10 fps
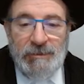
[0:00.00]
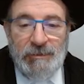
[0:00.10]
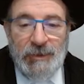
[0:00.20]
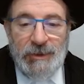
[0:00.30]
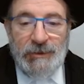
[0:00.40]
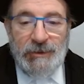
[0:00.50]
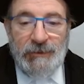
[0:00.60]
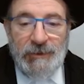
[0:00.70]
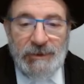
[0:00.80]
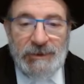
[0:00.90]
But
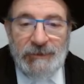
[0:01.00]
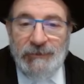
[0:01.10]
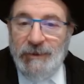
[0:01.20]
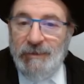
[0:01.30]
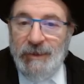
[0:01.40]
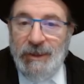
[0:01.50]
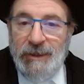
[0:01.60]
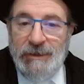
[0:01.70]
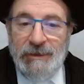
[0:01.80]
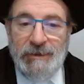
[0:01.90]
there is a
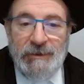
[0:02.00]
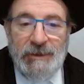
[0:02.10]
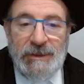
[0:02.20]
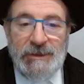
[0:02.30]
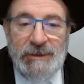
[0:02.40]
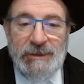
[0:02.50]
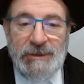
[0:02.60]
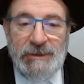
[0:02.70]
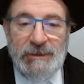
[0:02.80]
mate, that is